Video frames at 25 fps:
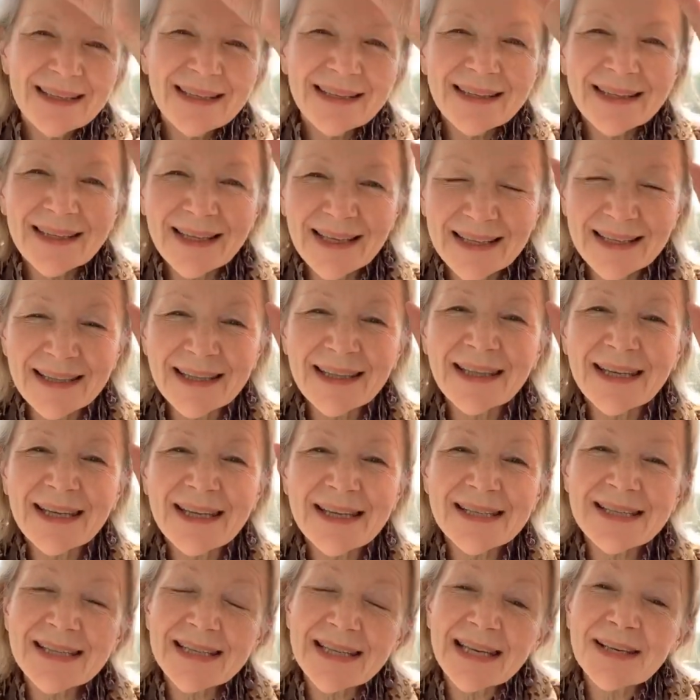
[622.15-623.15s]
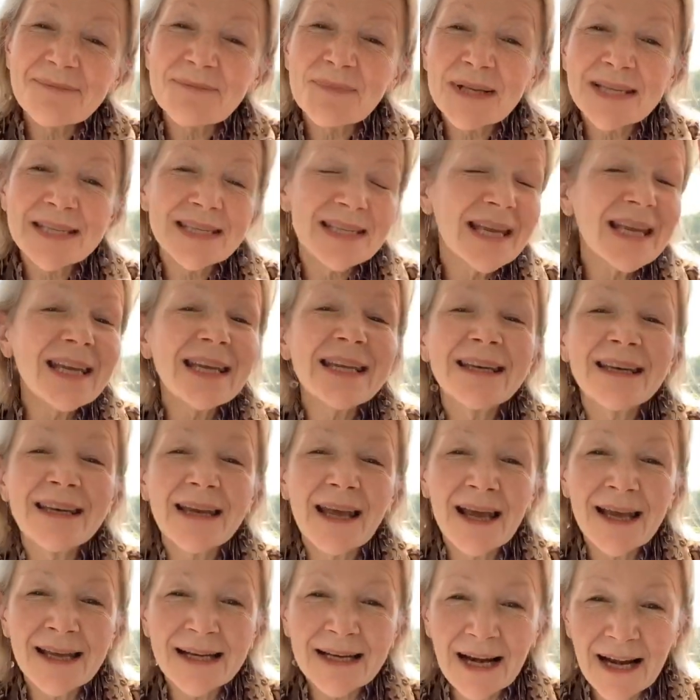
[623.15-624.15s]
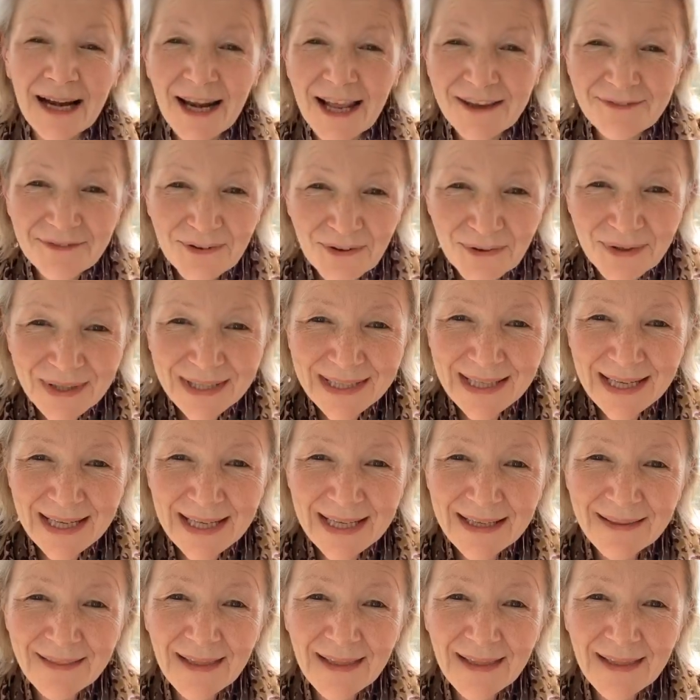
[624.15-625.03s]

that these can be seen clairvoyantly.